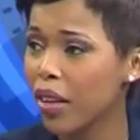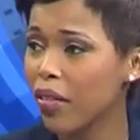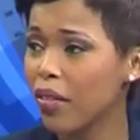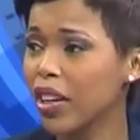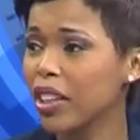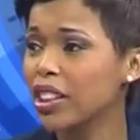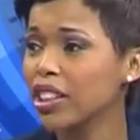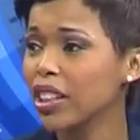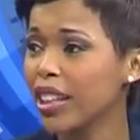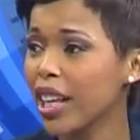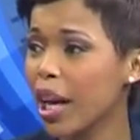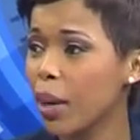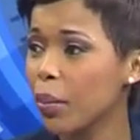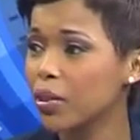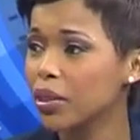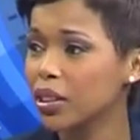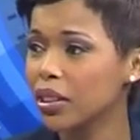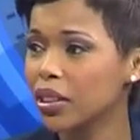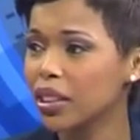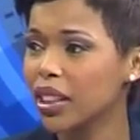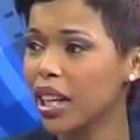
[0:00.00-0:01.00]
venture
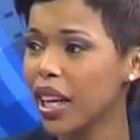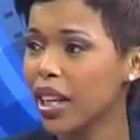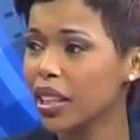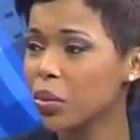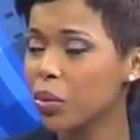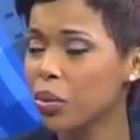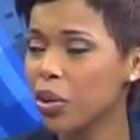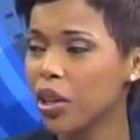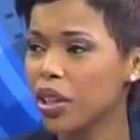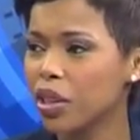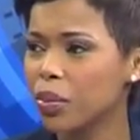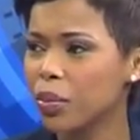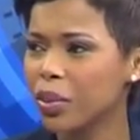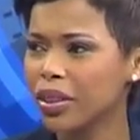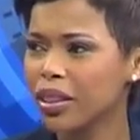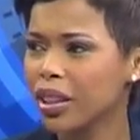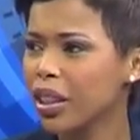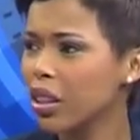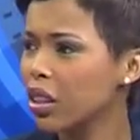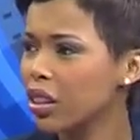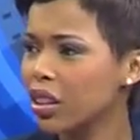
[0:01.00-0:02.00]
capital tax breaks,
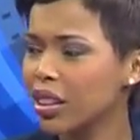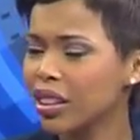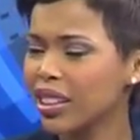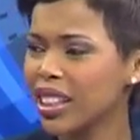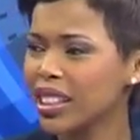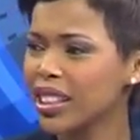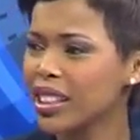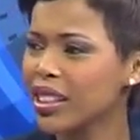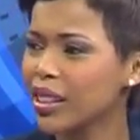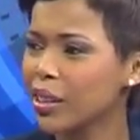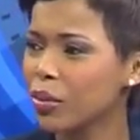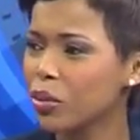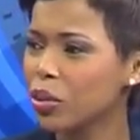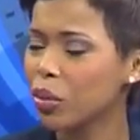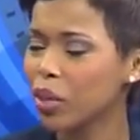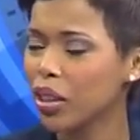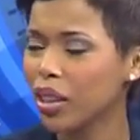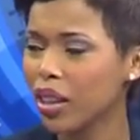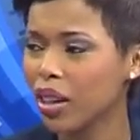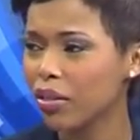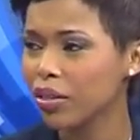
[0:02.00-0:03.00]
but doesn't seem to
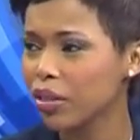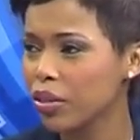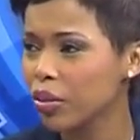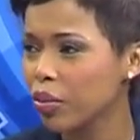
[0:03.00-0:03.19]
be enough.